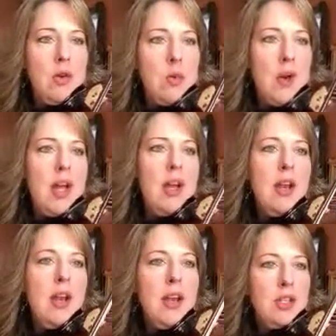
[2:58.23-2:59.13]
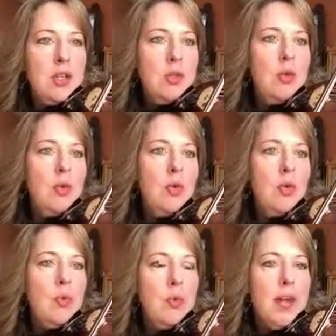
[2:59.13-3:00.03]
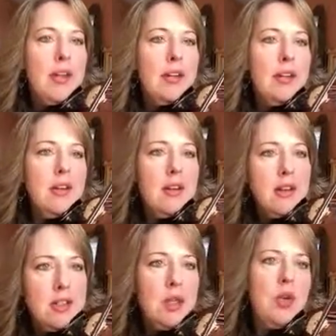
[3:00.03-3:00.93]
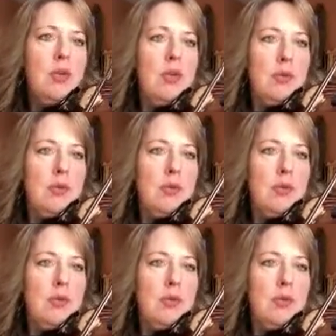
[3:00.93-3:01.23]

1, 2, 1, 2.